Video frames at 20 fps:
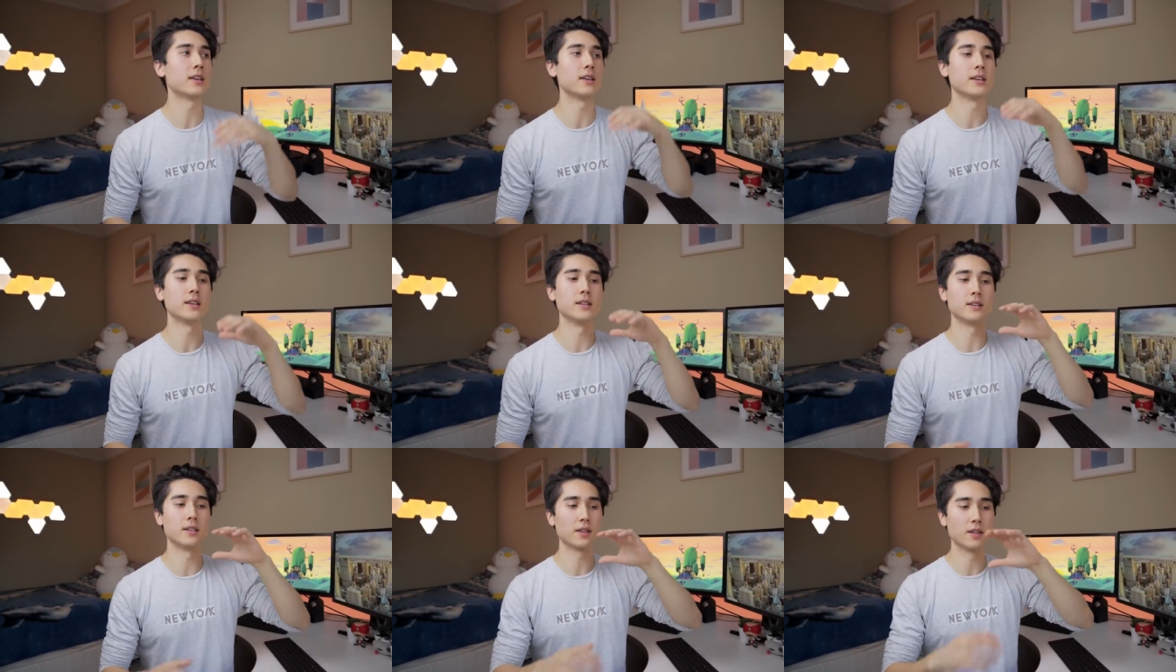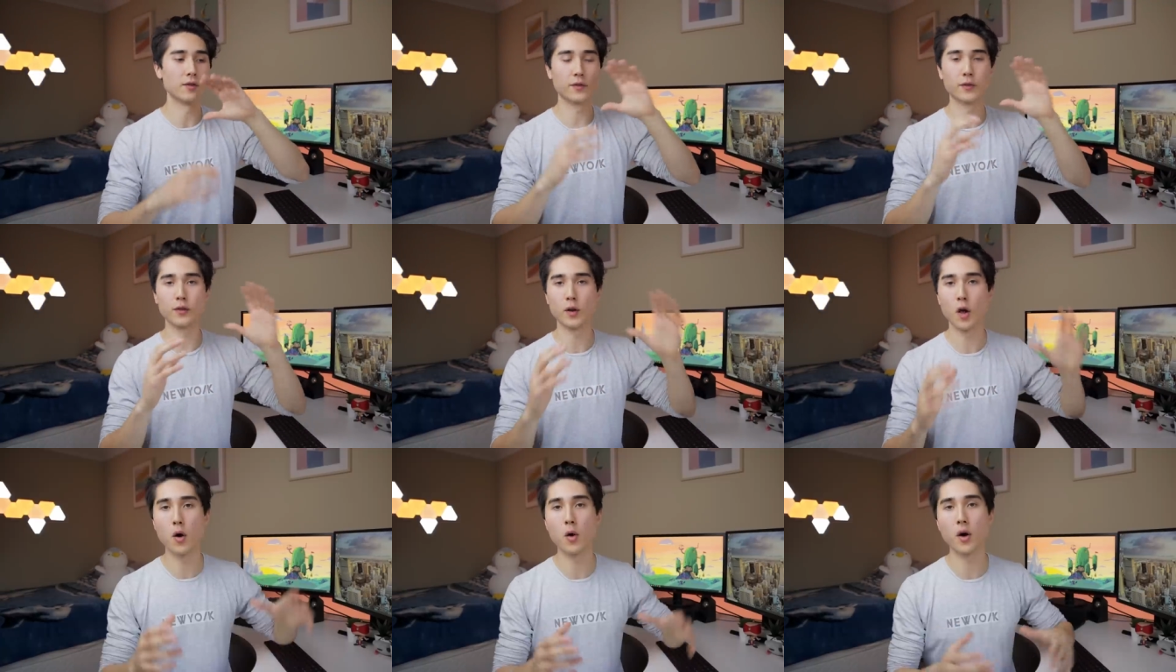The
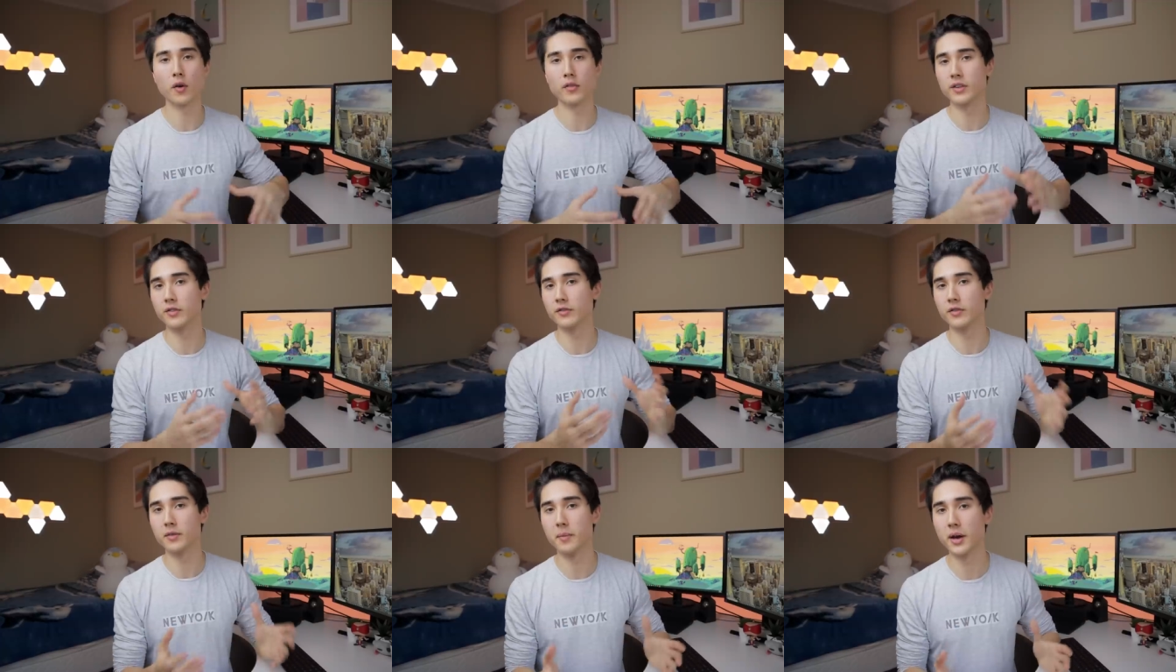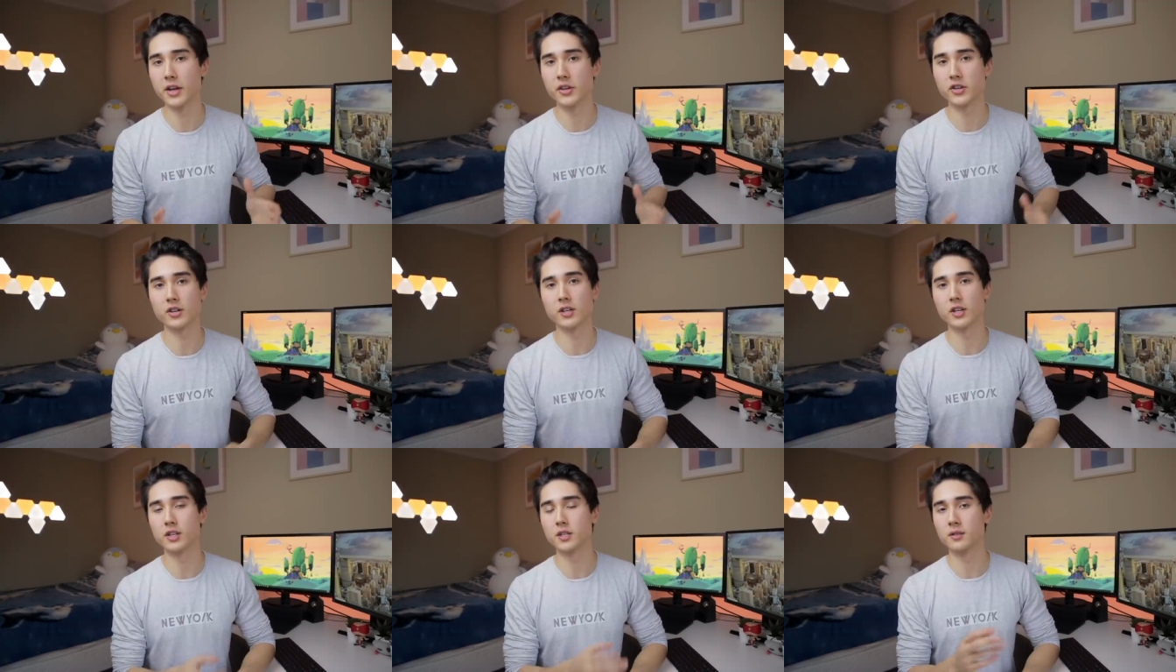flow of the
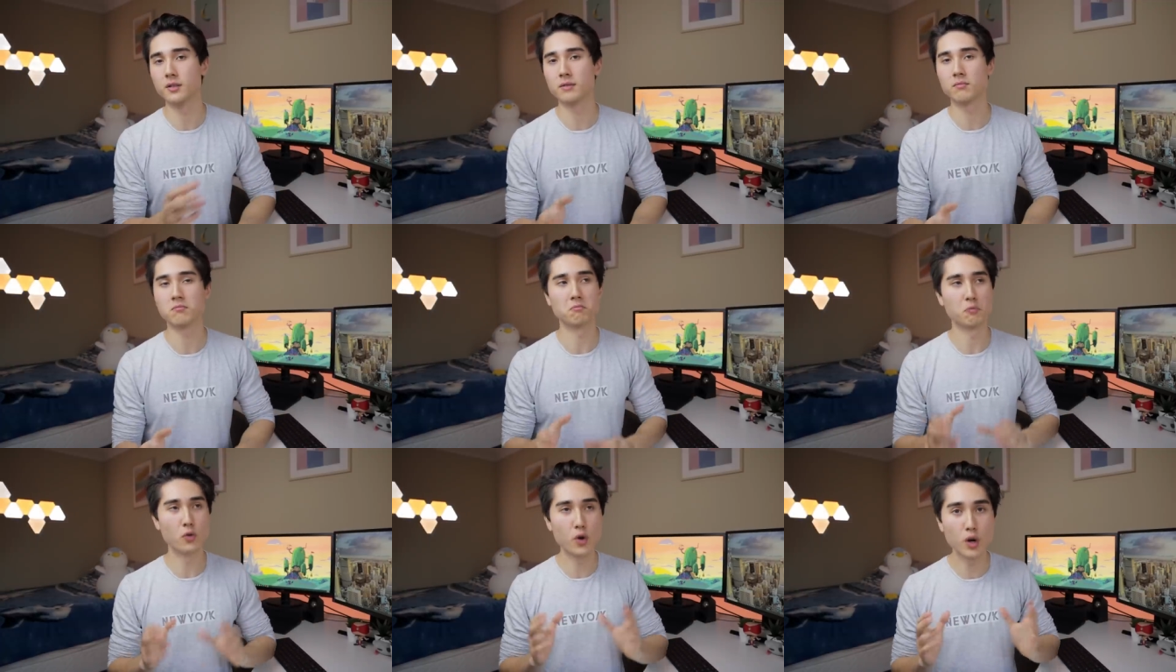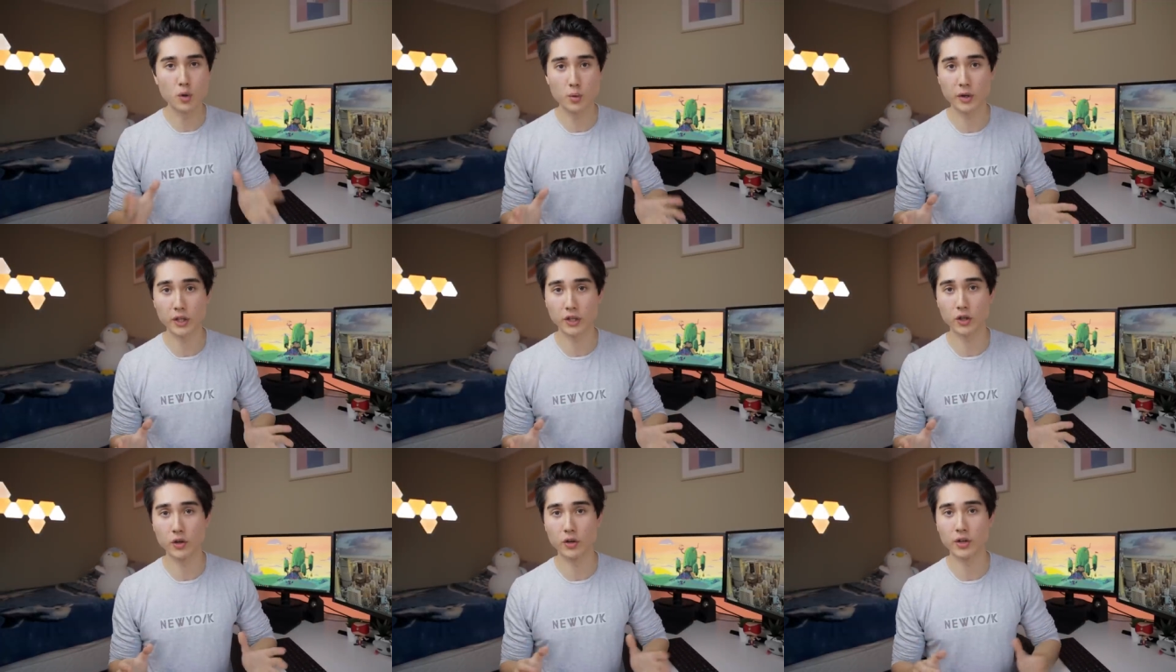information is really,
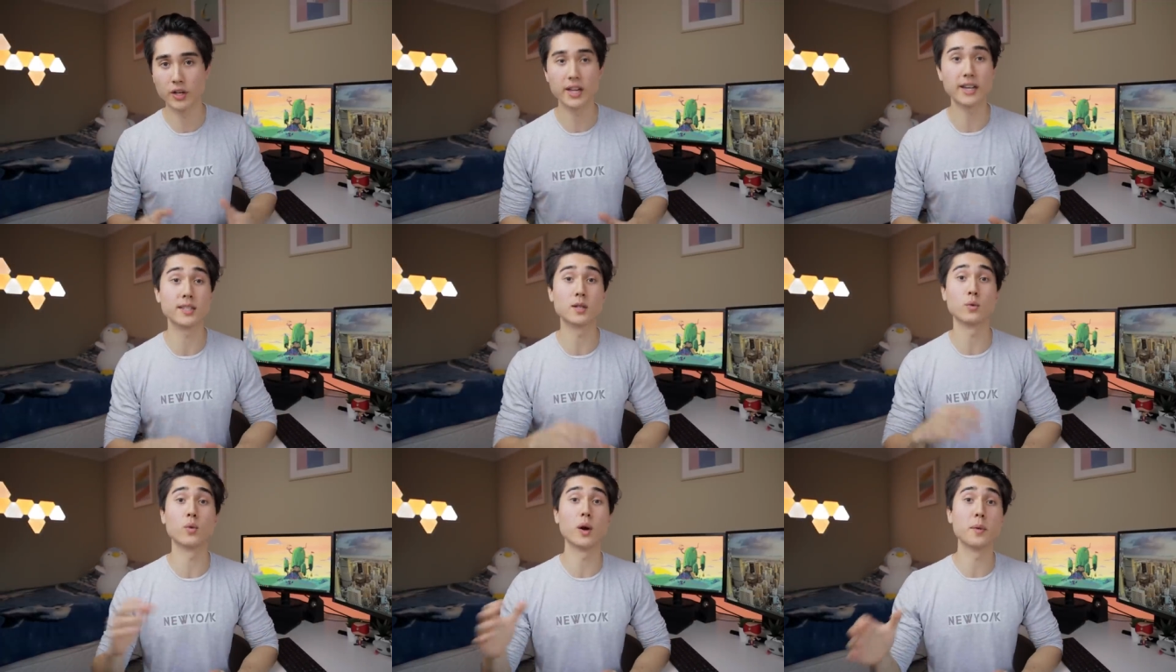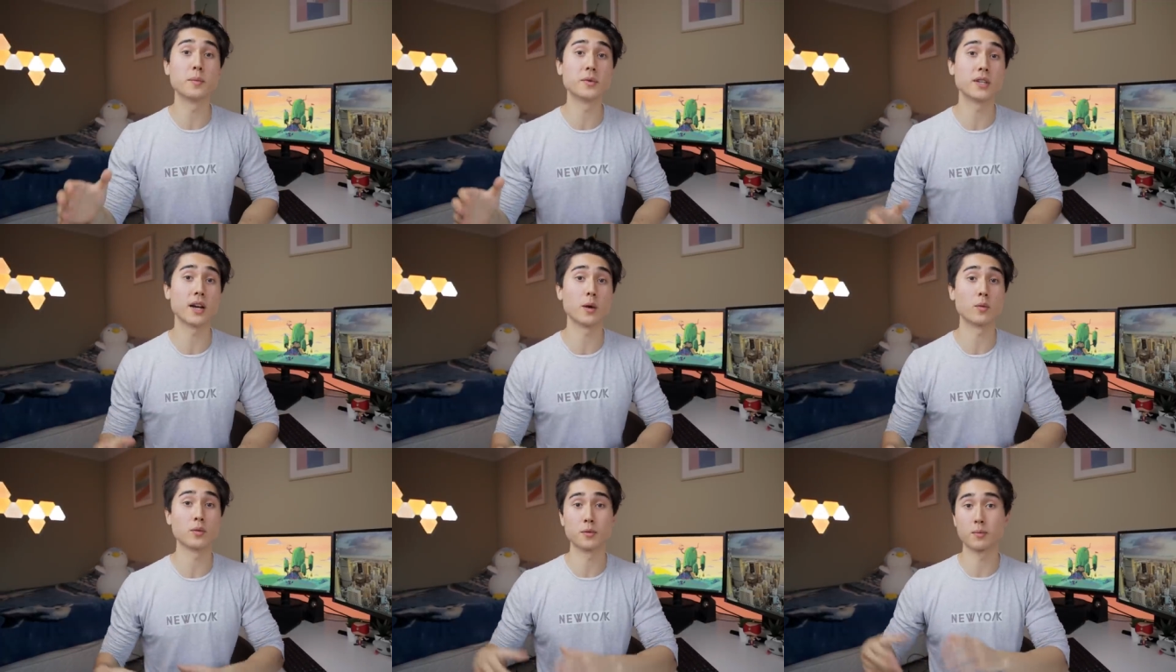really good. He has a
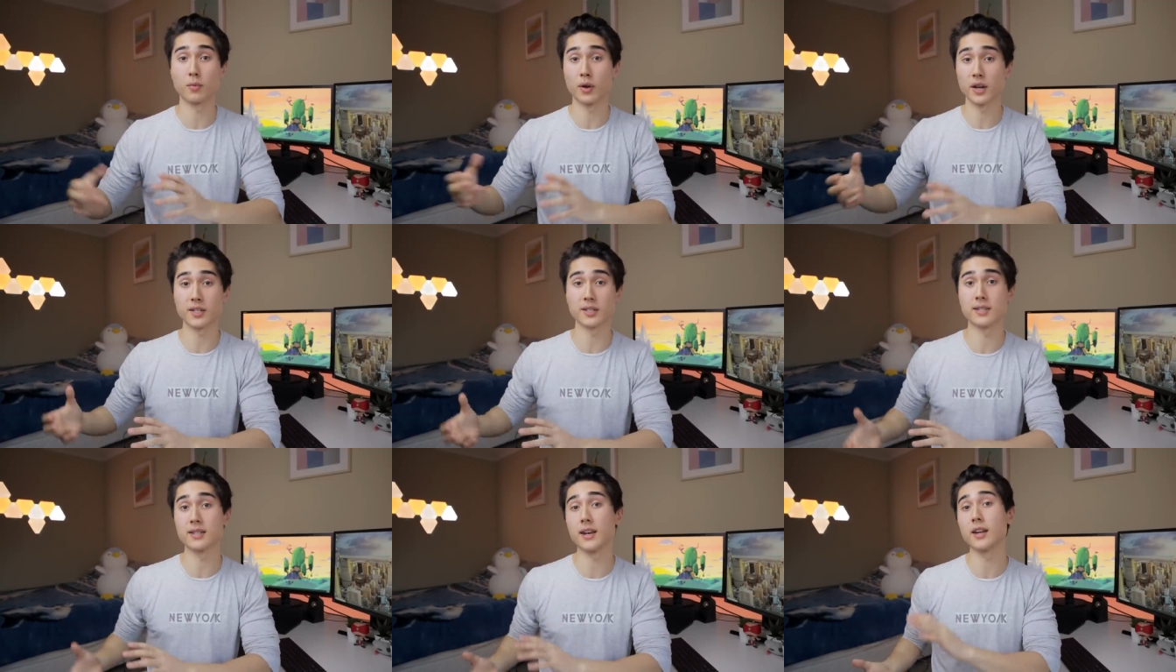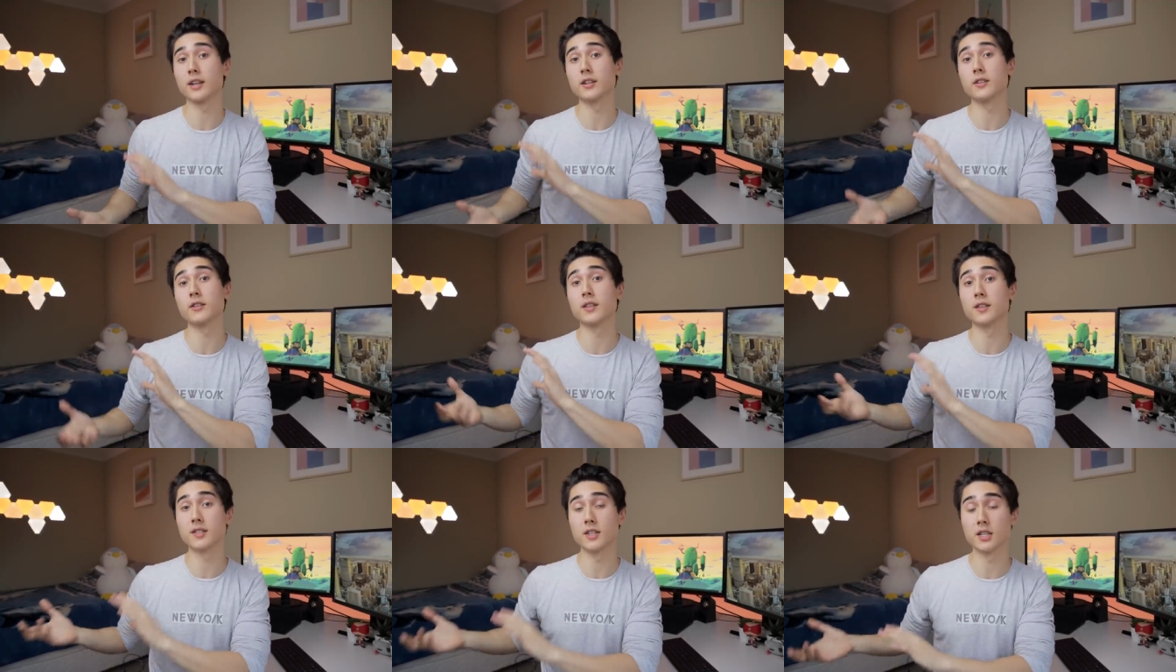website which breaks it down
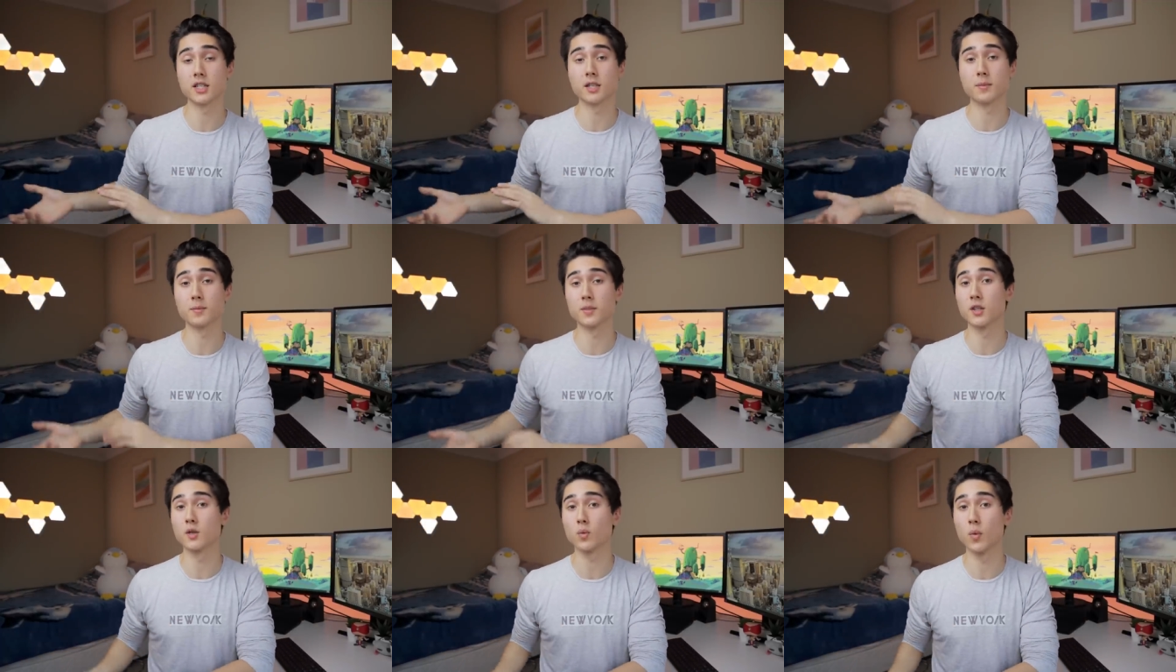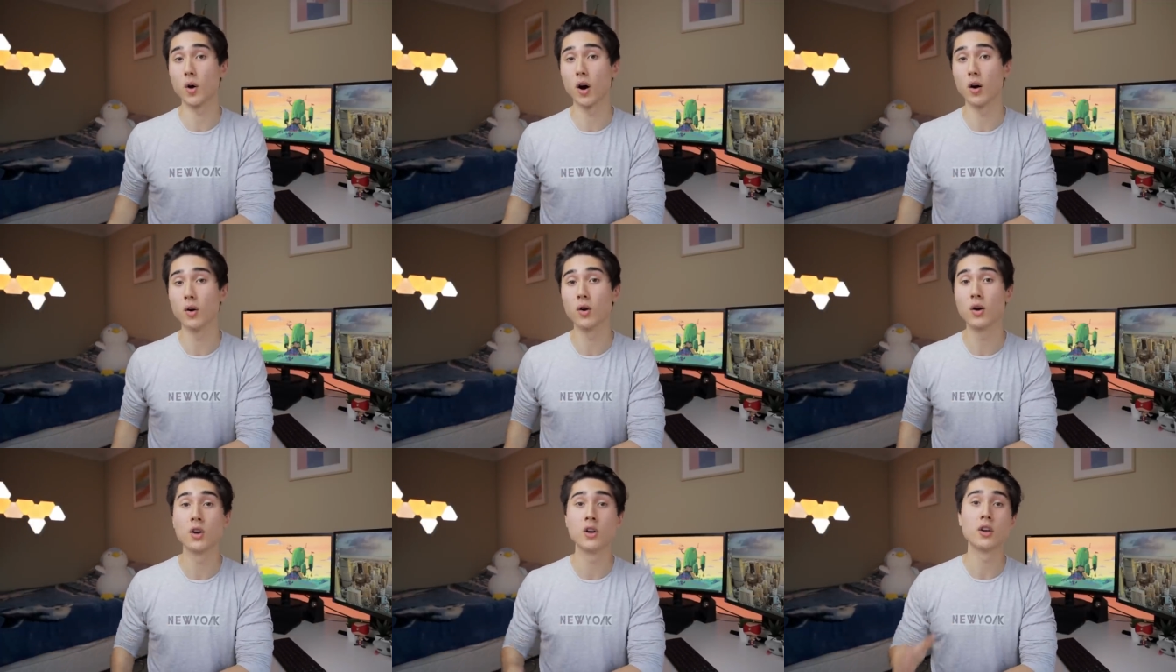into the systems as
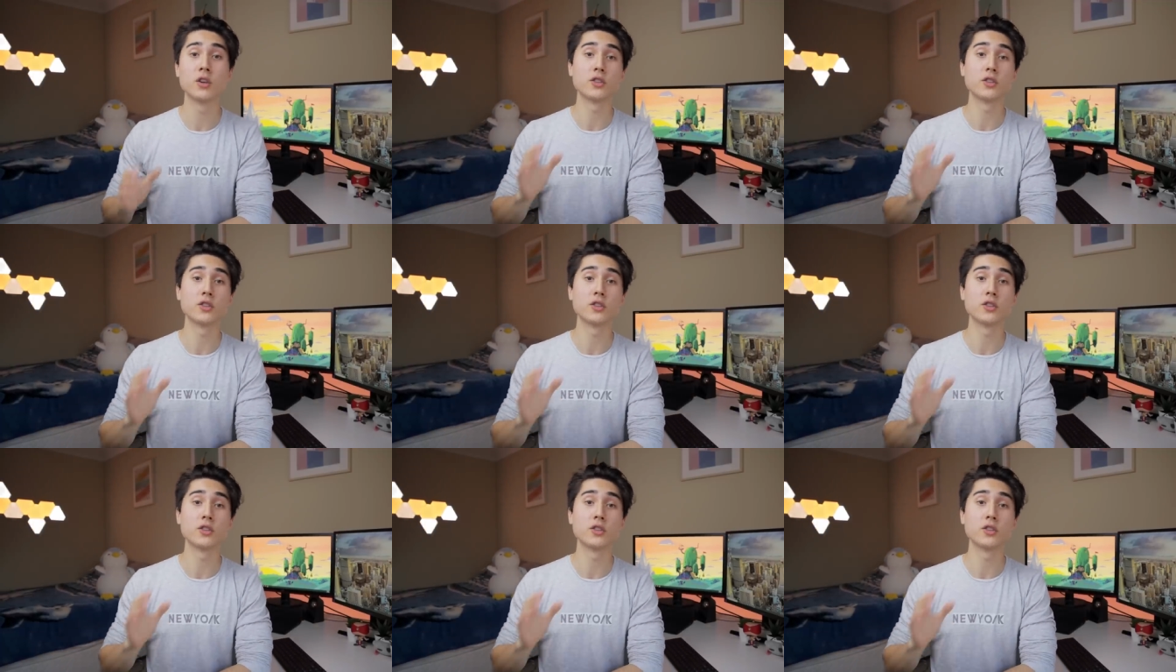well.